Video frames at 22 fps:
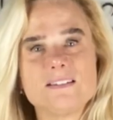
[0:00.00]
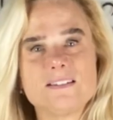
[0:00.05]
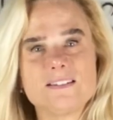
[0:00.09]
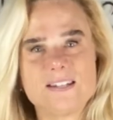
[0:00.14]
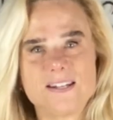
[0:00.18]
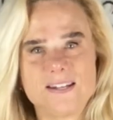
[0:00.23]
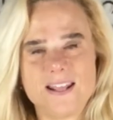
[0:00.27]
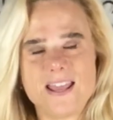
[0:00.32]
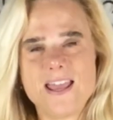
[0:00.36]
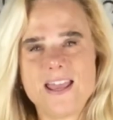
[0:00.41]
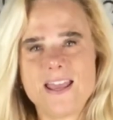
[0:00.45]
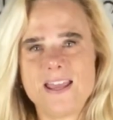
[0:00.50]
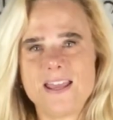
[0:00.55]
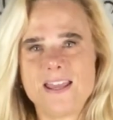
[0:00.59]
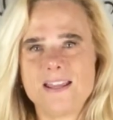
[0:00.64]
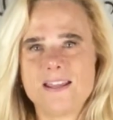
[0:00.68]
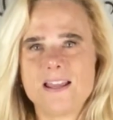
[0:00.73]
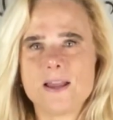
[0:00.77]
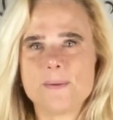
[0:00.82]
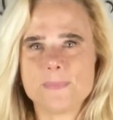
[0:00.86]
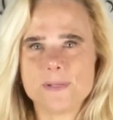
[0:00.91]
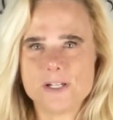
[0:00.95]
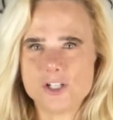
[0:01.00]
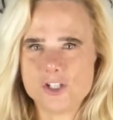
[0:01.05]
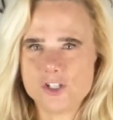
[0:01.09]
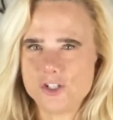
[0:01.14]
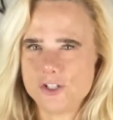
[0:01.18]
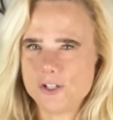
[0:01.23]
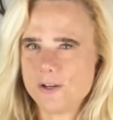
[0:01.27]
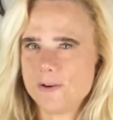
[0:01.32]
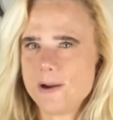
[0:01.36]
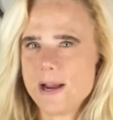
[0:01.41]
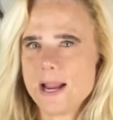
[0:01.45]
Today, I'm going to
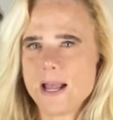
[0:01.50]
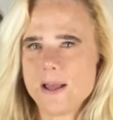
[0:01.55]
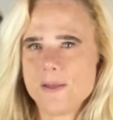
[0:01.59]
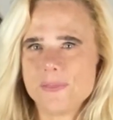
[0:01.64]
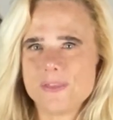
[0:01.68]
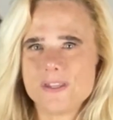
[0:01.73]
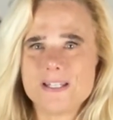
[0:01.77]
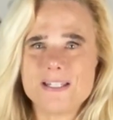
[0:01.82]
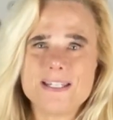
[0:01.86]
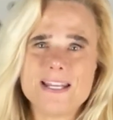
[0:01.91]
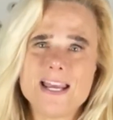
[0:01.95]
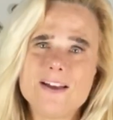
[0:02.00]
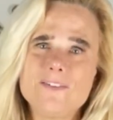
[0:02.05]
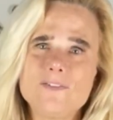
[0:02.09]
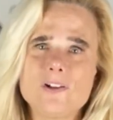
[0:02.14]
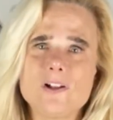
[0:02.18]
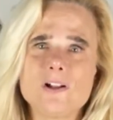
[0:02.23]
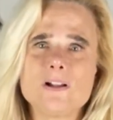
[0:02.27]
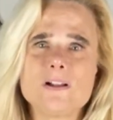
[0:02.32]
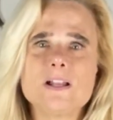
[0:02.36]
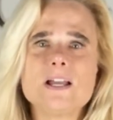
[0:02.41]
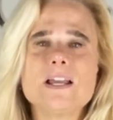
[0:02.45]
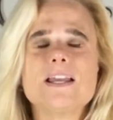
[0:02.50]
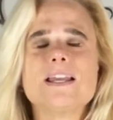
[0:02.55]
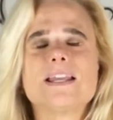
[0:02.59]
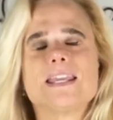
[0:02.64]
share how the devil